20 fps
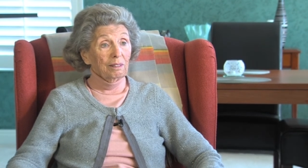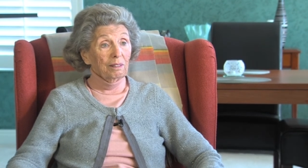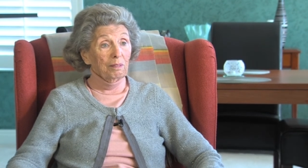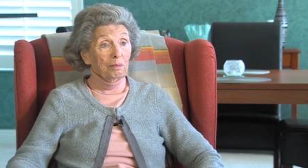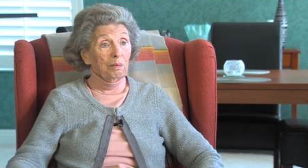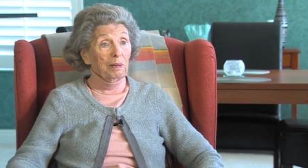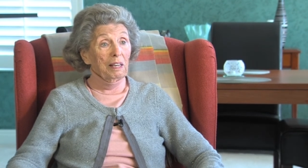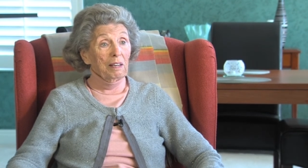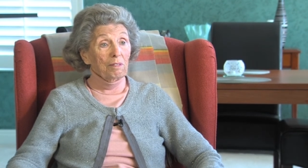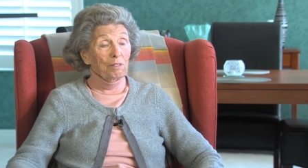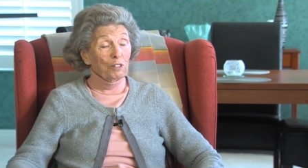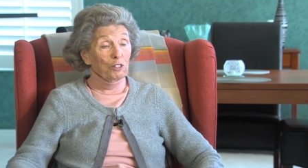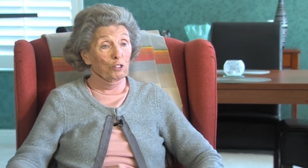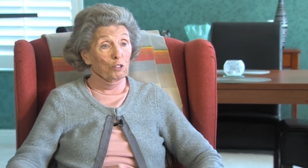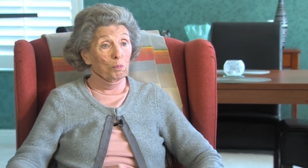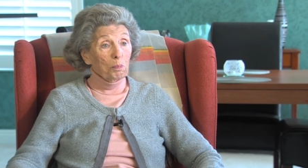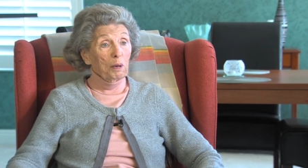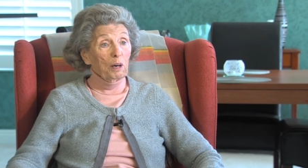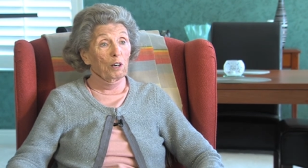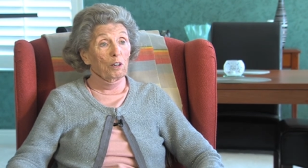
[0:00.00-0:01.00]
may have
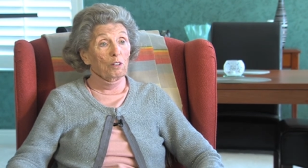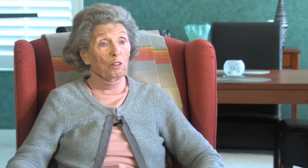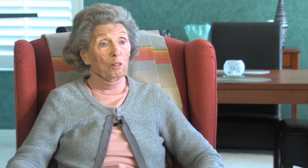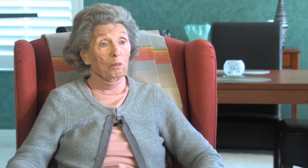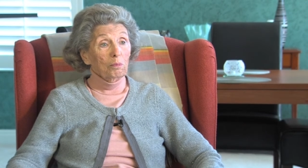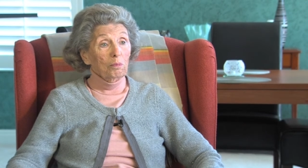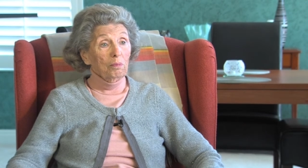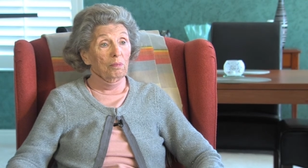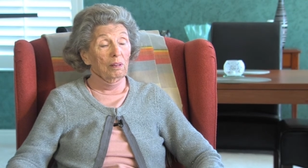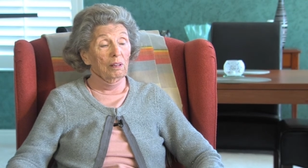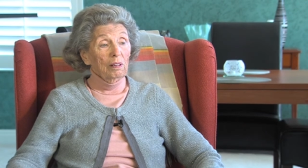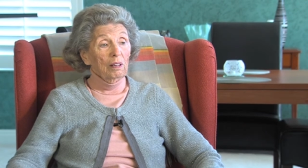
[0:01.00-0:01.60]
inspired them.